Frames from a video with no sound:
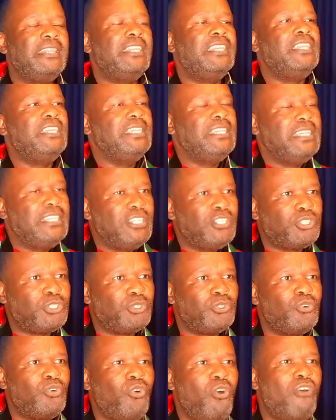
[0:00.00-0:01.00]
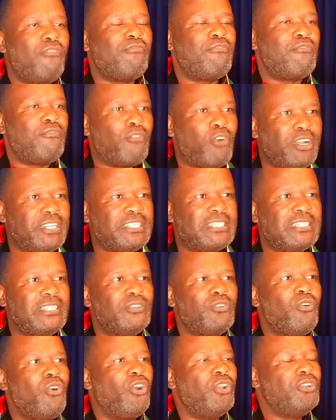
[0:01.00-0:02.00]
the issue of
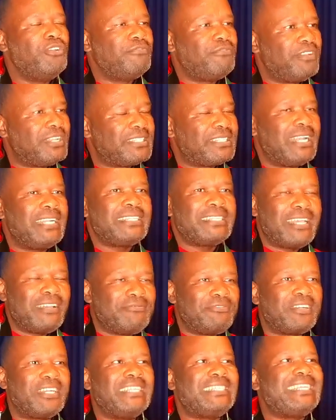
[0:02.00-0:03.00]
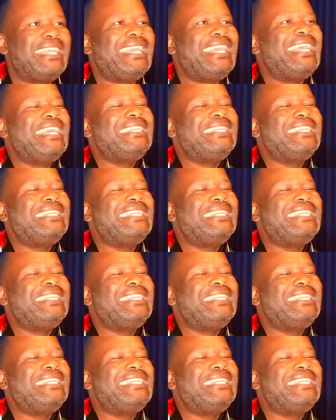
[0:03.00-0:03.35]
voting or universal suffrage